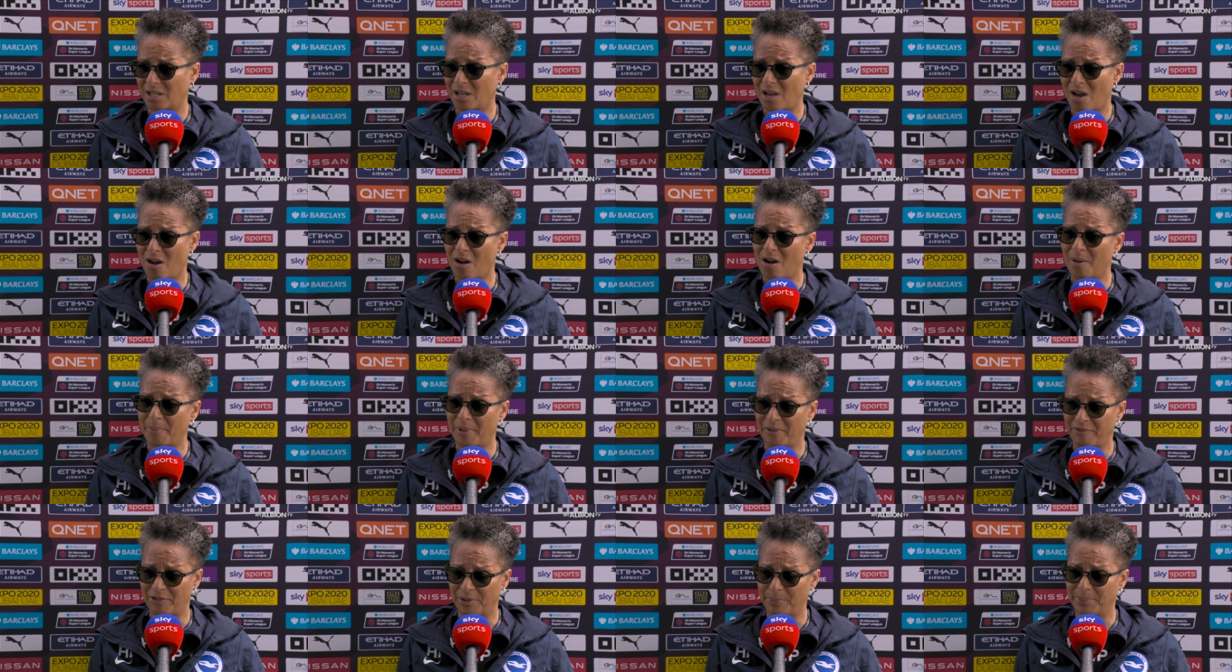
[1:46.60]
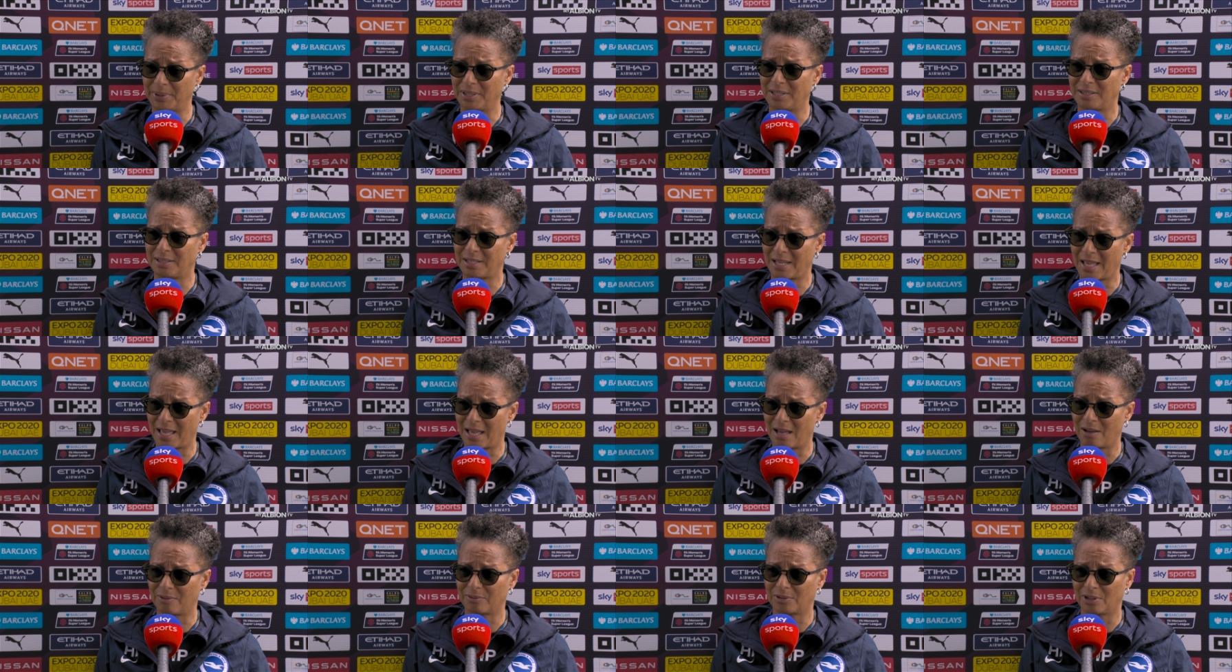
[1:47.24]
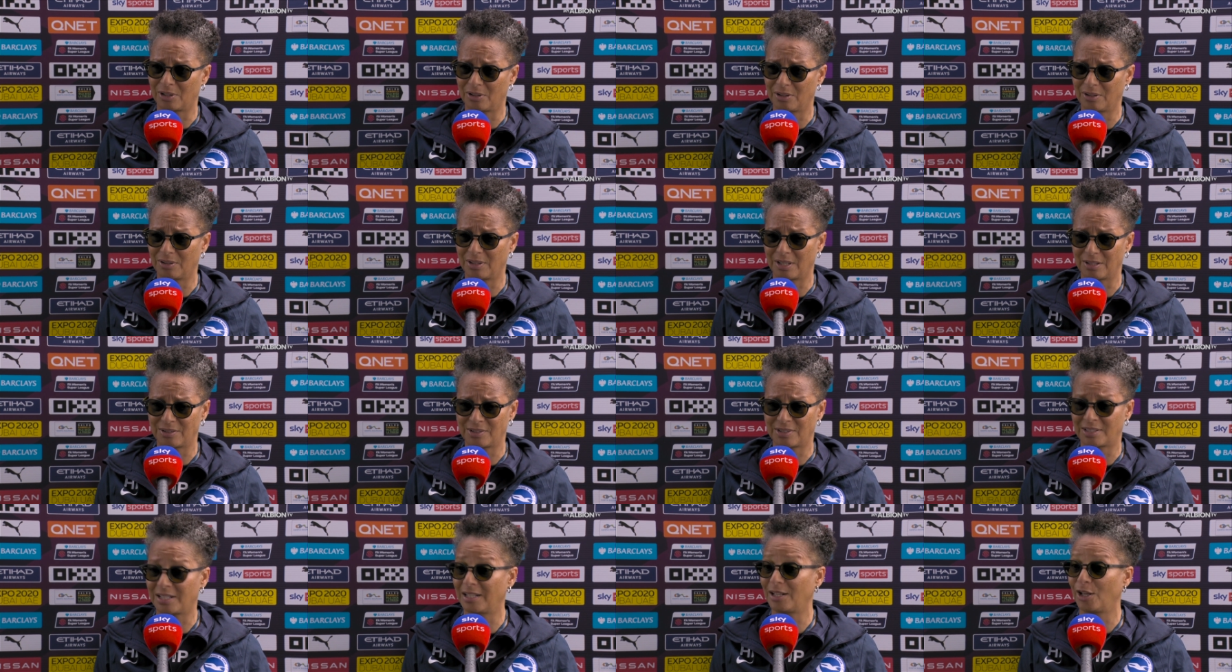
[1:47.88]
calm everybody down. Look,
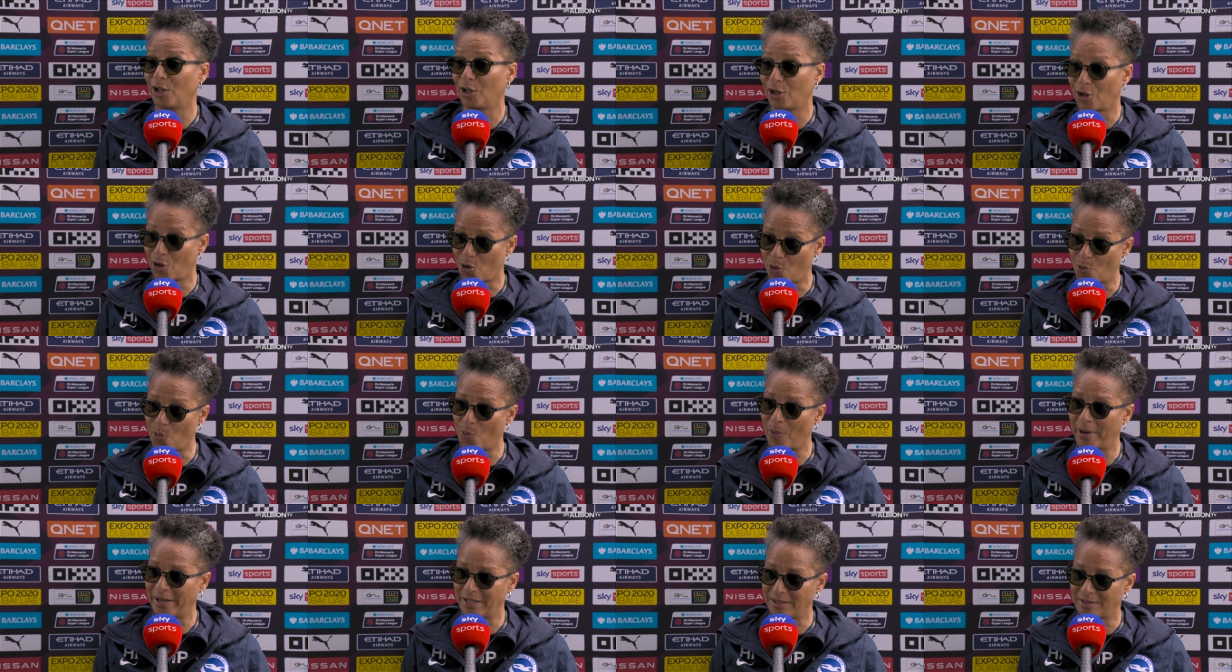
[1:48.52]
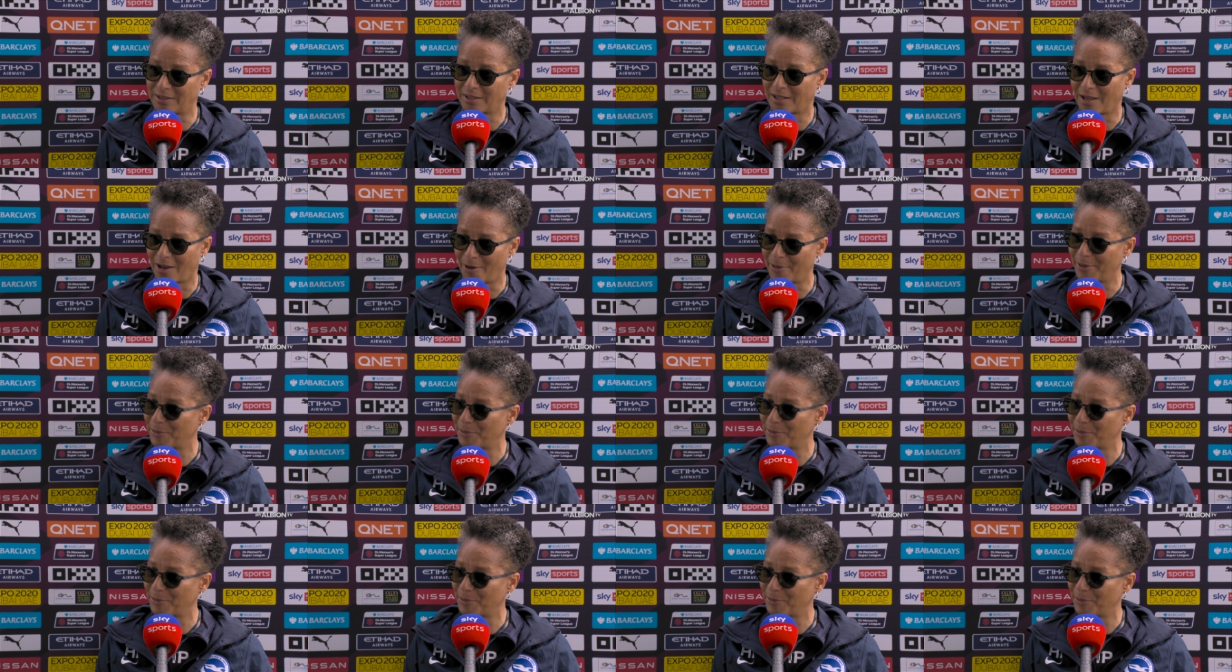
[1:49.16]
there's still a long way to go.